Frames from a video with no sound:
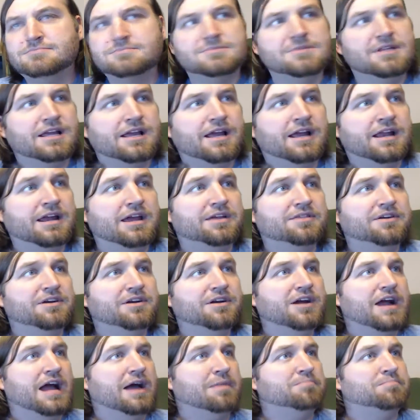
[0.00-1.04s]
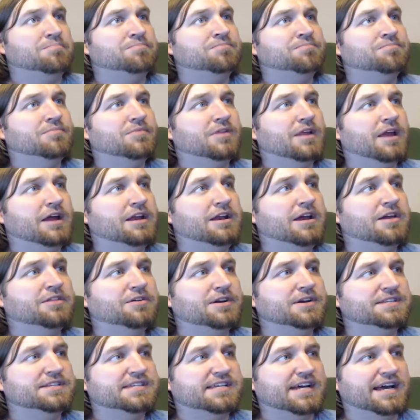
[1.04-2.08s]
Any other
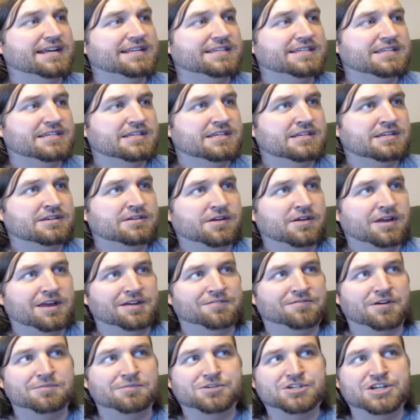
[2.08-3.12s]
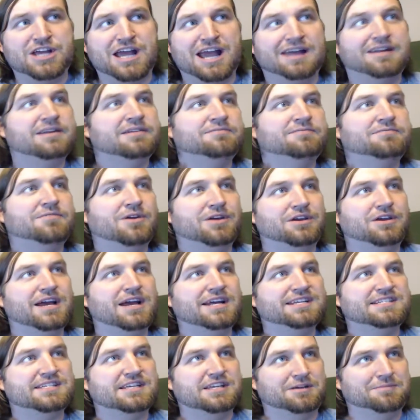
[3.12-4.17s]
insights from chat of what you
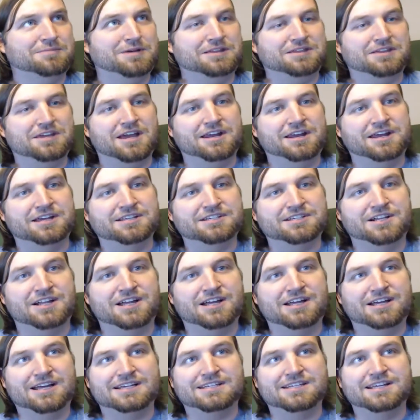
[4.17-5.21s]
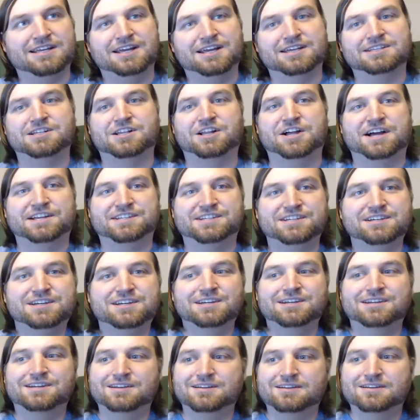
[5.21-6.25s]
guys think about the SNES Classic?
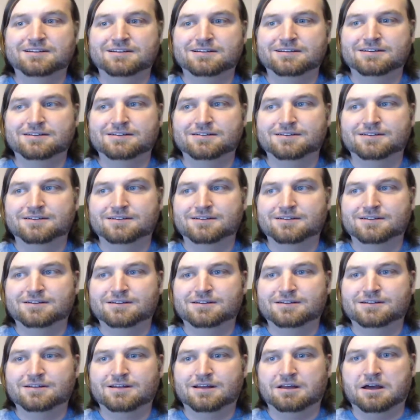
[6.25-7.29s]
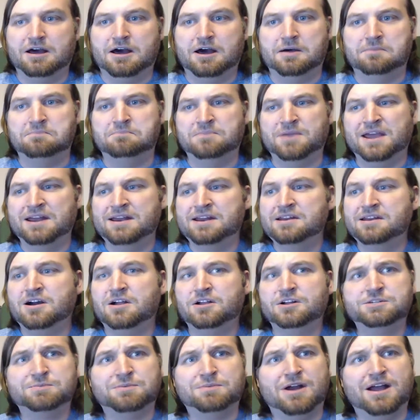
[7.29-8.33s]

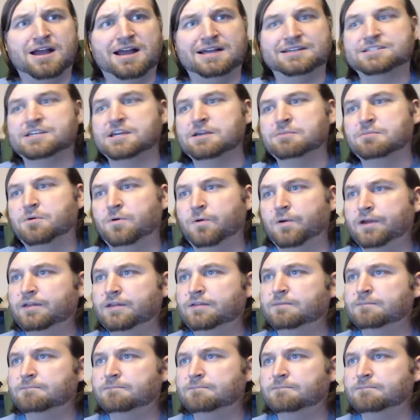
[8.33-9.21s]
$80 per asking point.